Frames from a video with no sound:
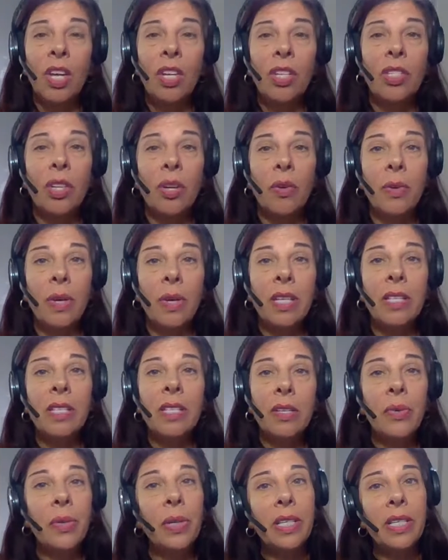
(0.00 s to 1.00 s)
So it's
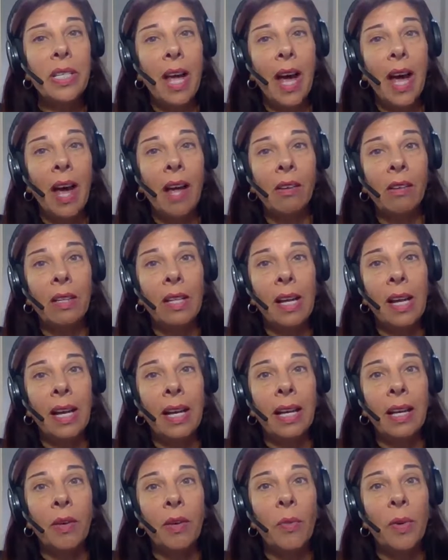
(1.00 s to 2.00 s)
going to
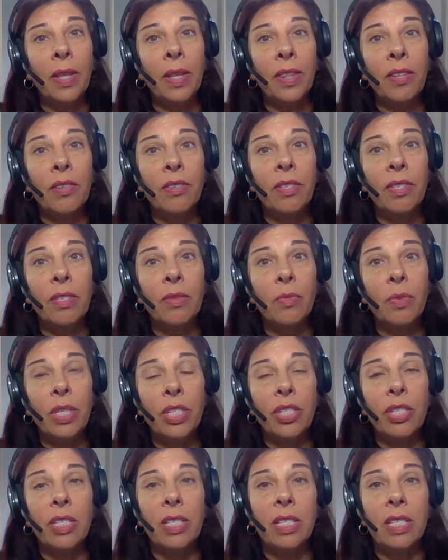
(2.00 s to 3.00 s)
outline what their
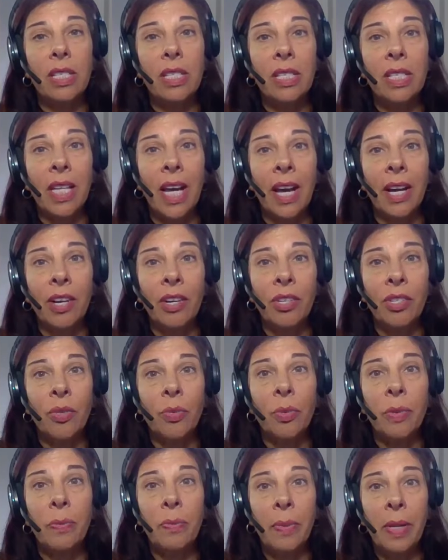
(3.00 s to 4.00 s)
wishes and desires
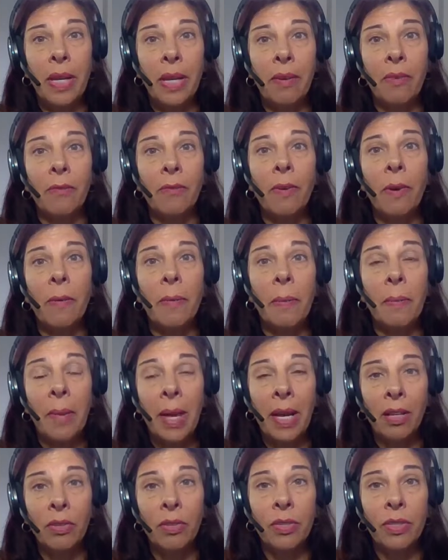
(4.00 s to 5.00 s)
would be from a
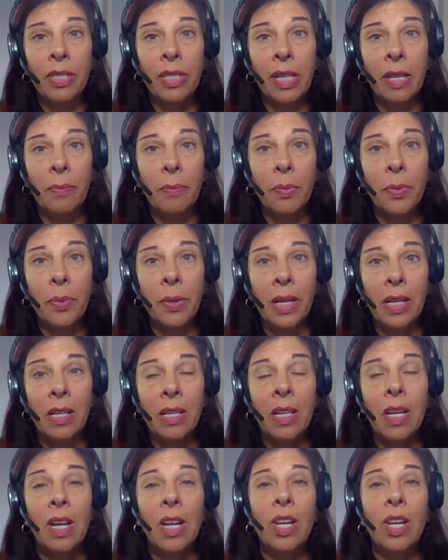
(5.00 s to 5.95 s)
medical standpoint.